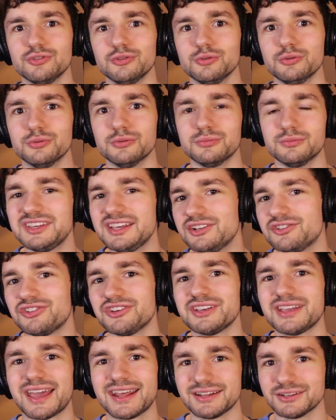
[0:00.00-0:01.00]
to
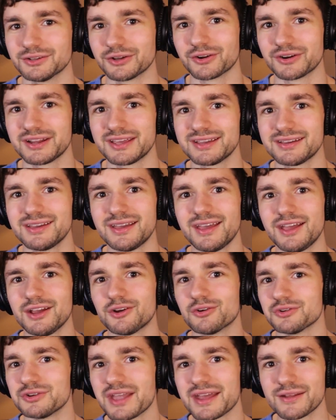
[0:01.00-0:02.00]
teaching and learning
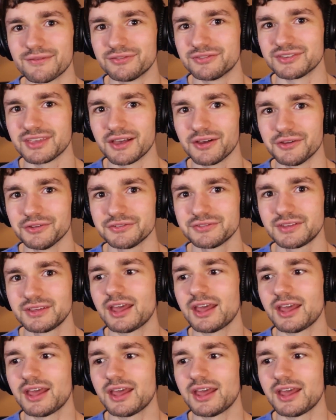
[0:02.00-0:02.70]
creative skills,